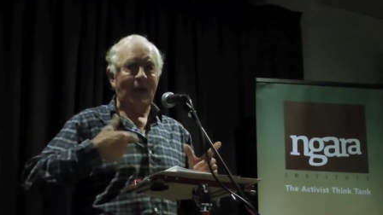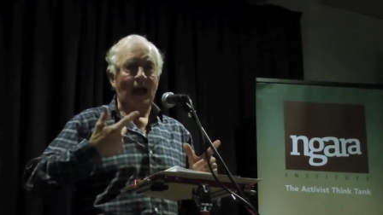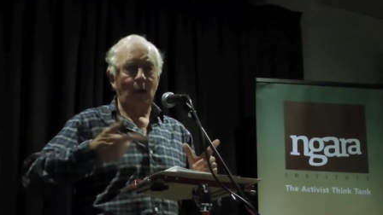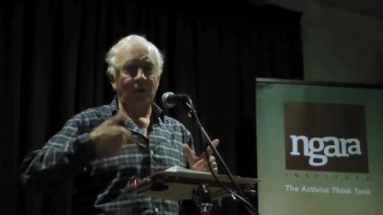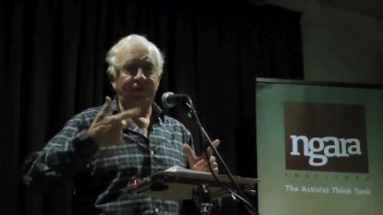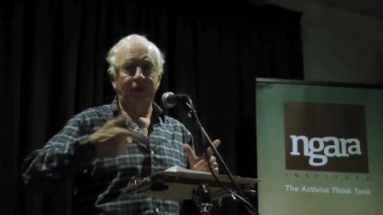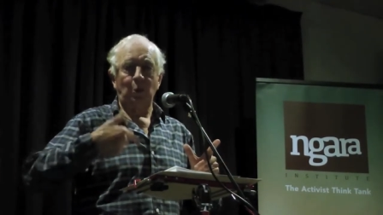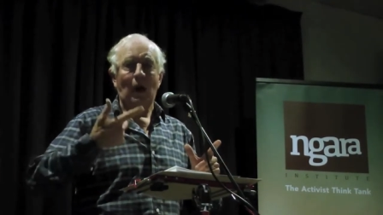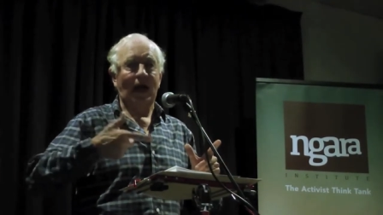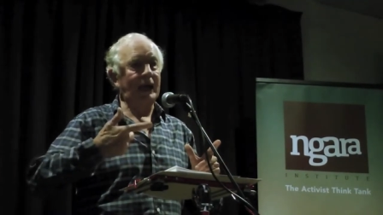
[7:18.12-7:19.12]
Bank was, in a
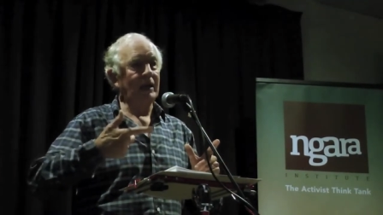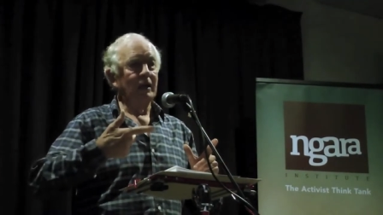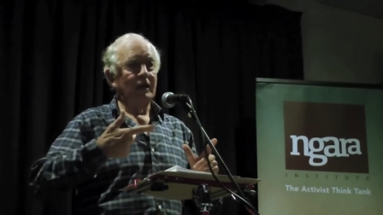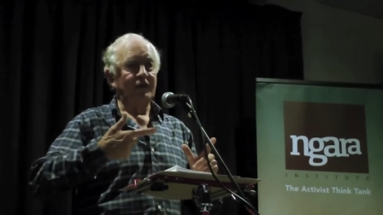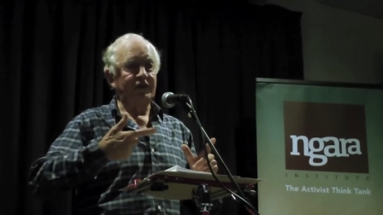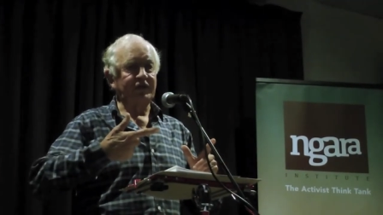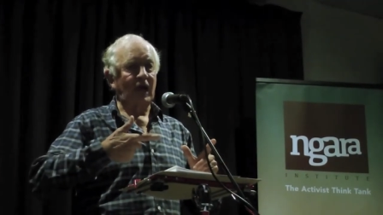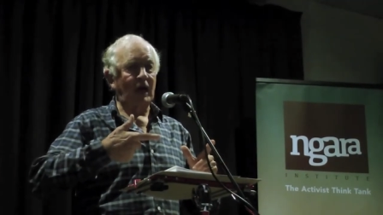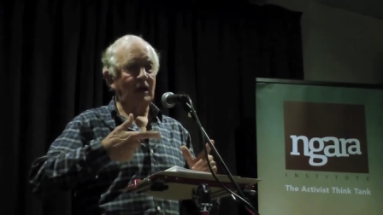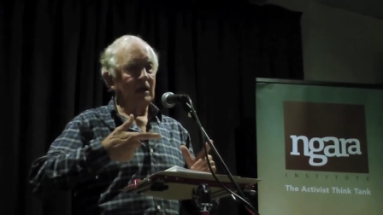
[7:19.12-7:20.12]
way, the
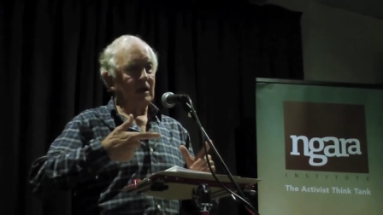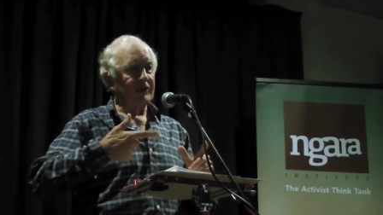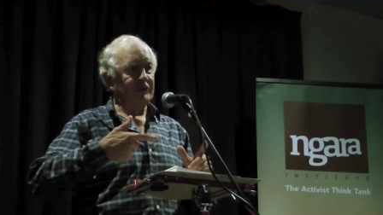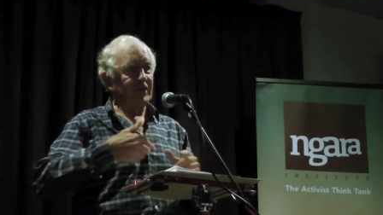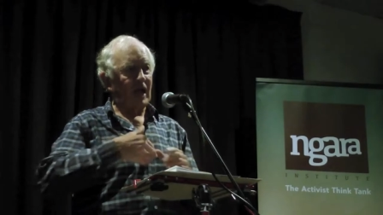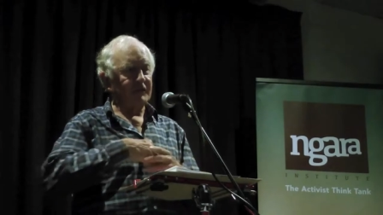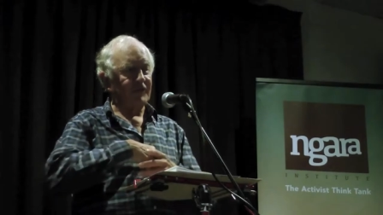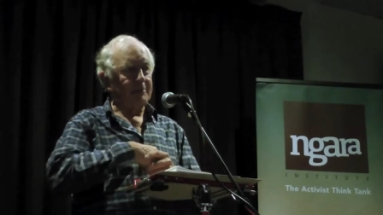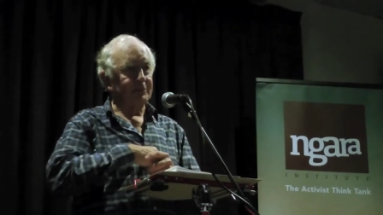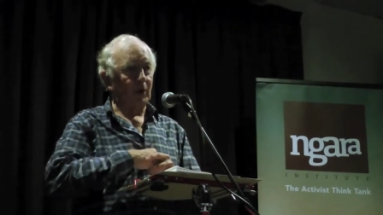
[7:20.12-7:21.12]
start, the start of
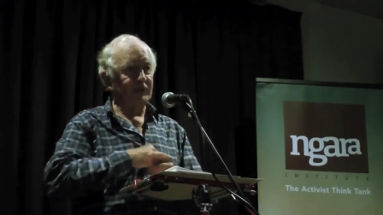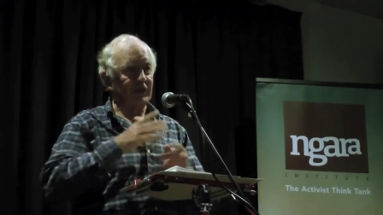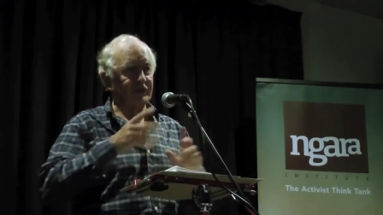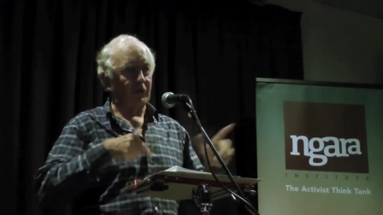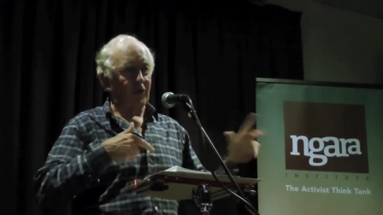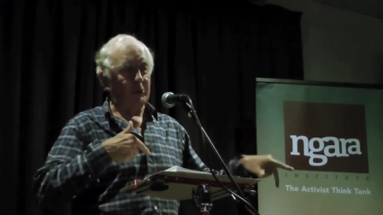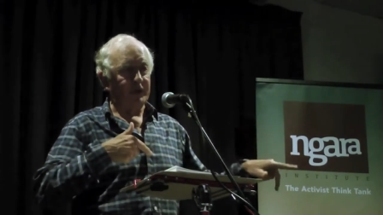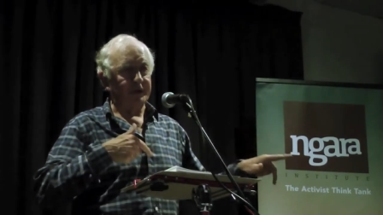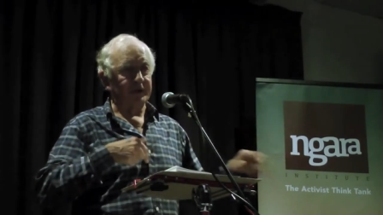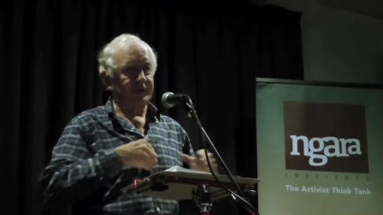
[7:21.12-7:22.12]
that process, although it
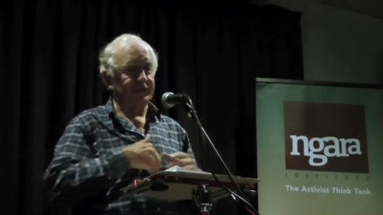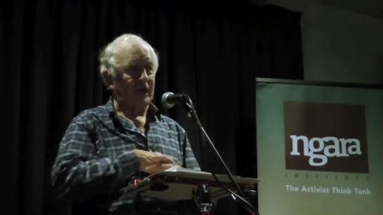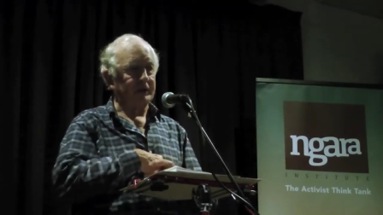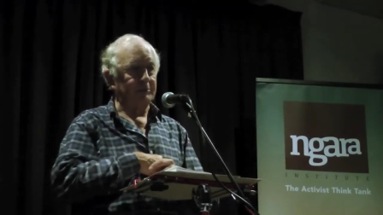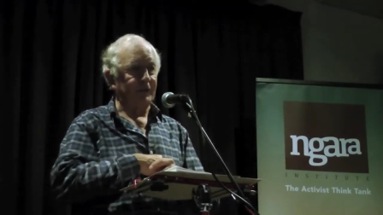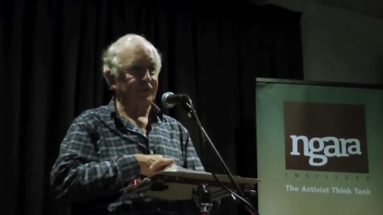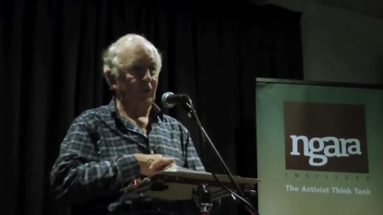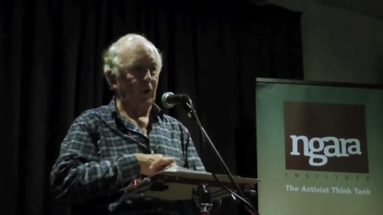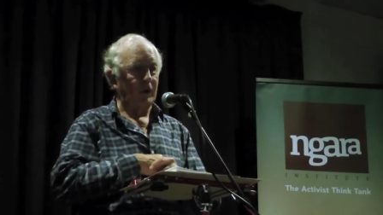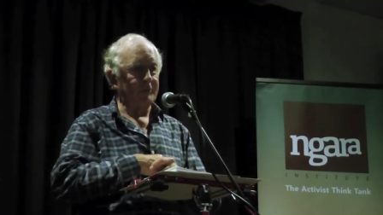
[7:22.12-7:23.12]
had started
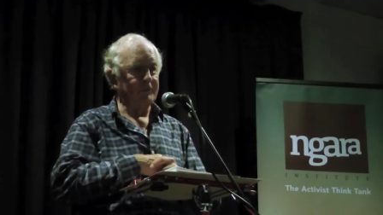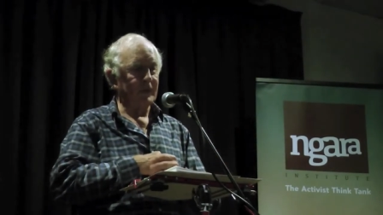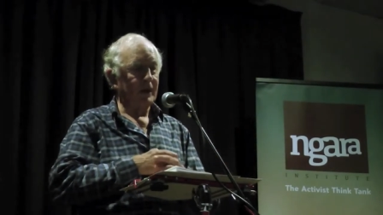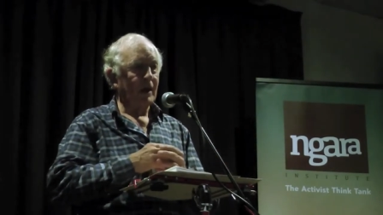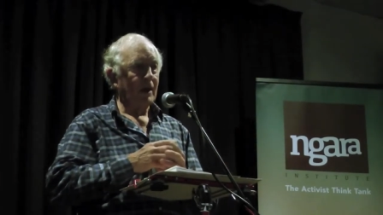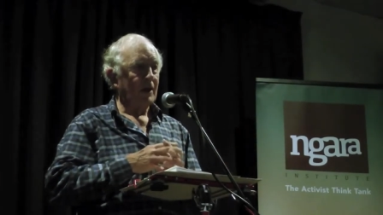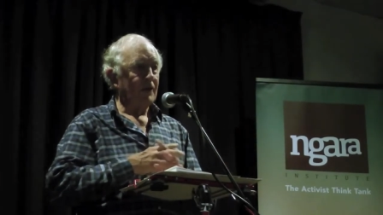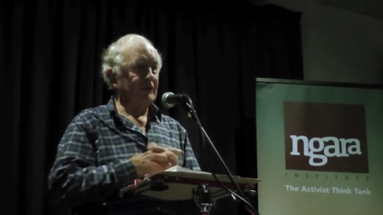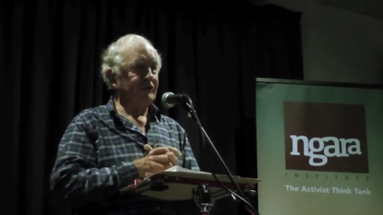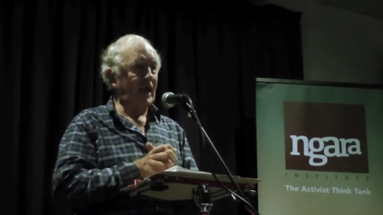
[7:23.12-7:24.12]
before.
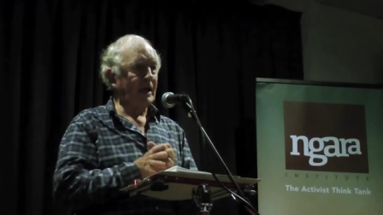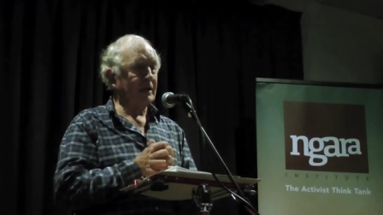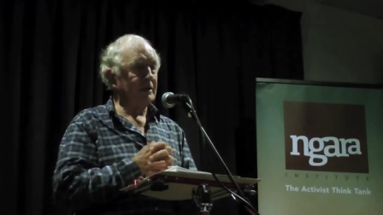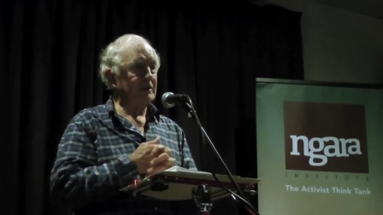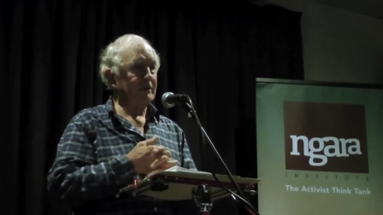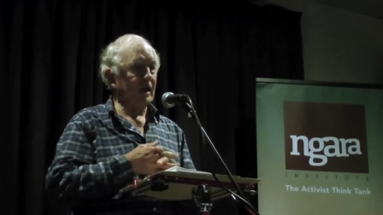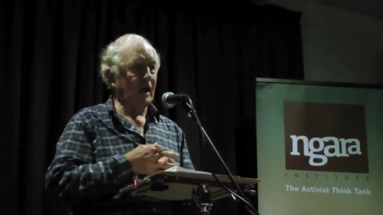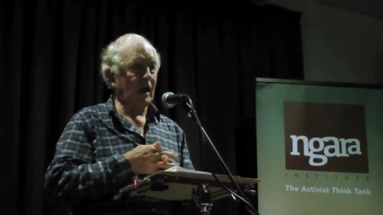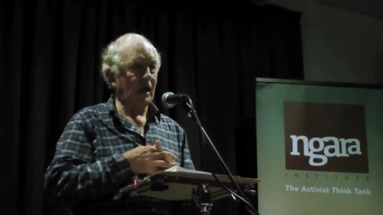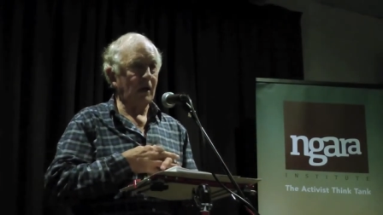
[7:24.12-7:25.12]
The second
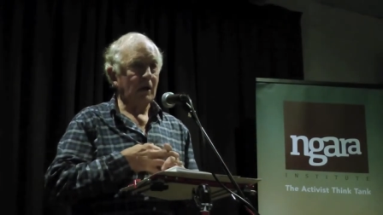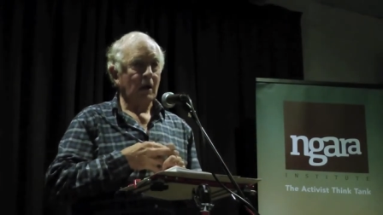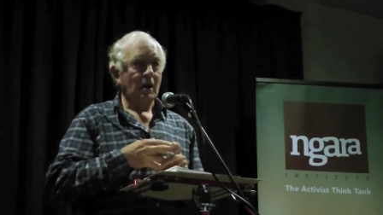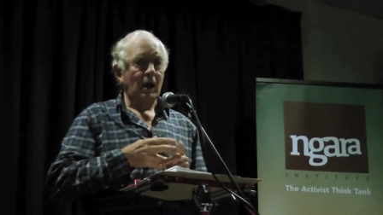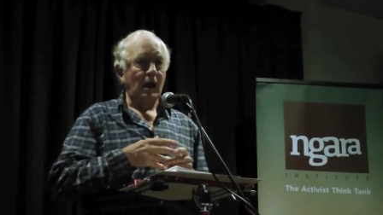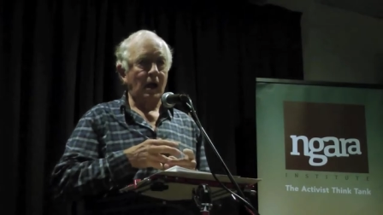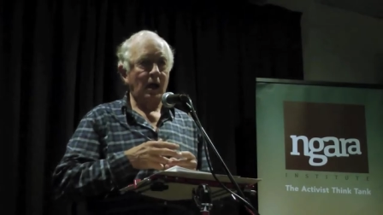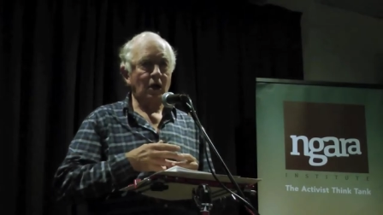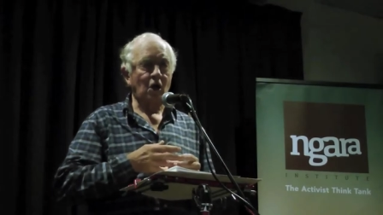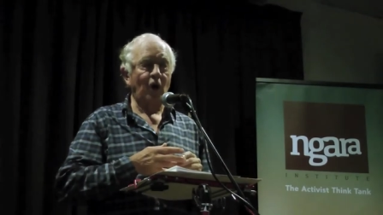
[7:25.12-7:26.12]
uh,
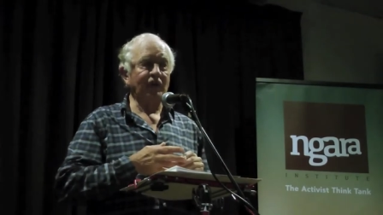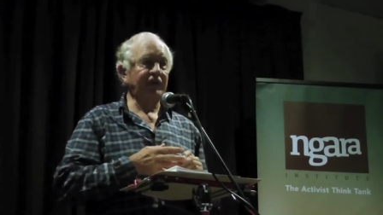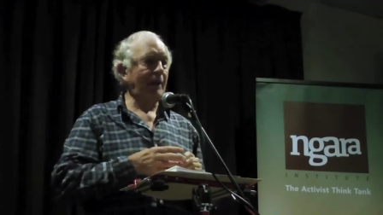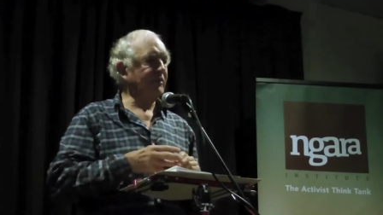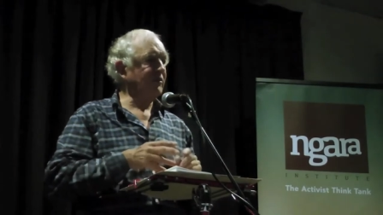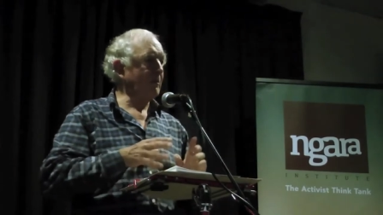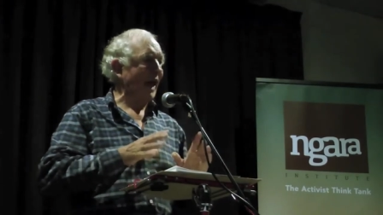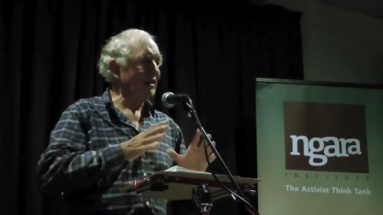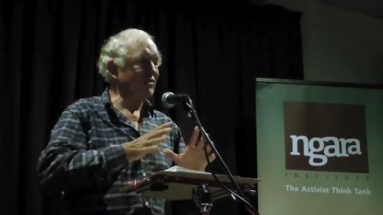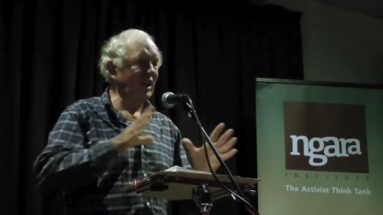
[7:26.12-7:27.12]
uh, concept is
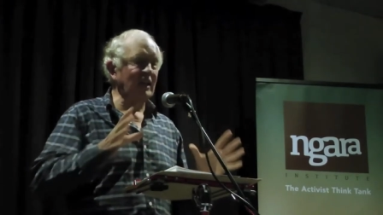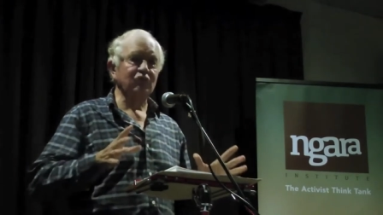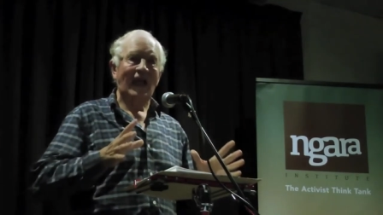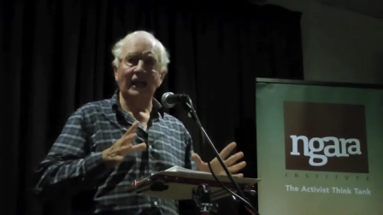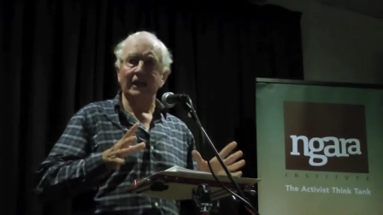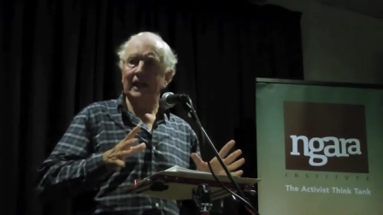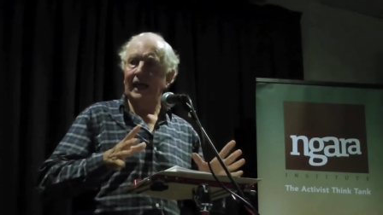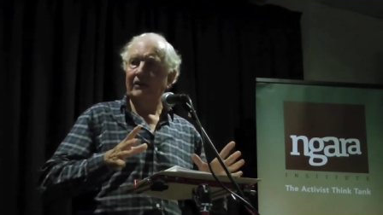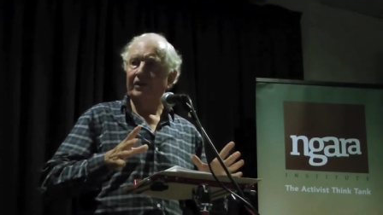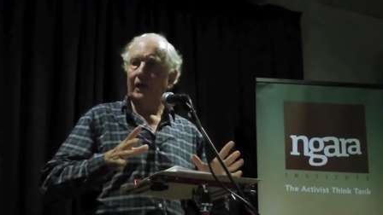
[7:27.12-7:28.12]
about
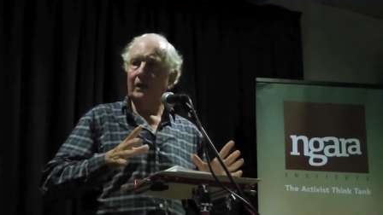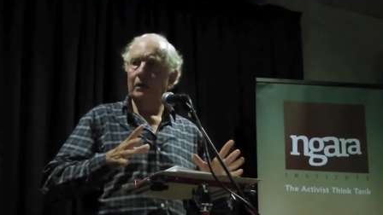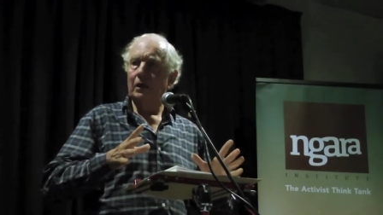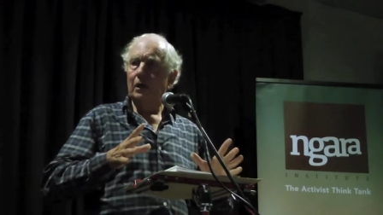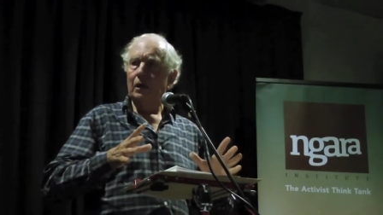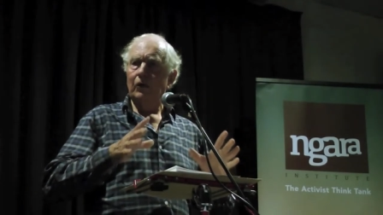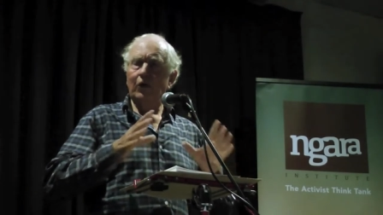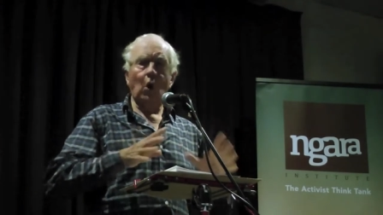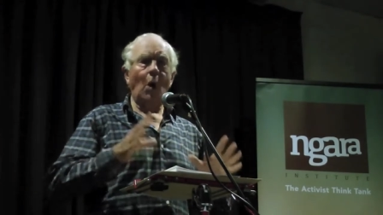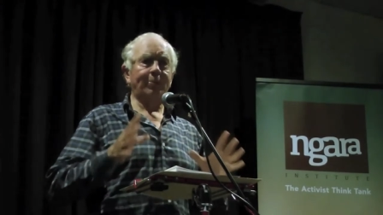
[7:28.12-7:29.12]
deregulating
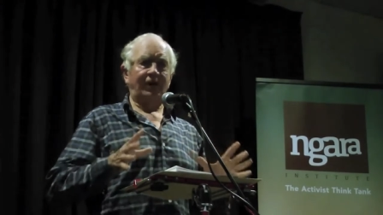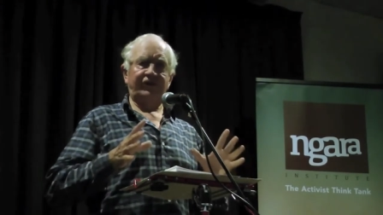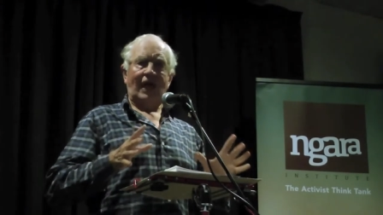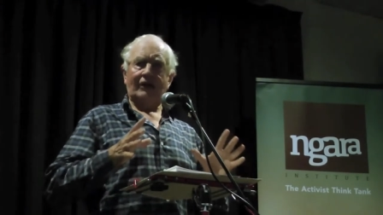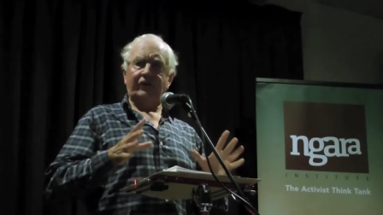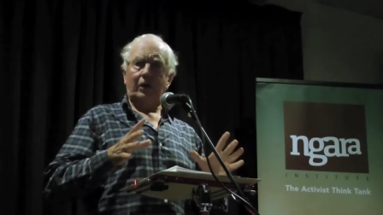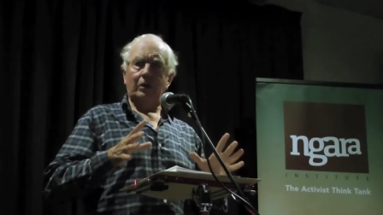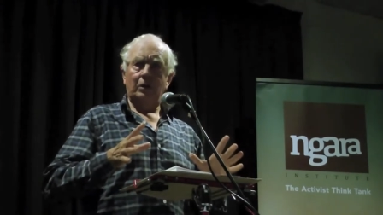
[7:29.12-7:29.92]
the corporate sector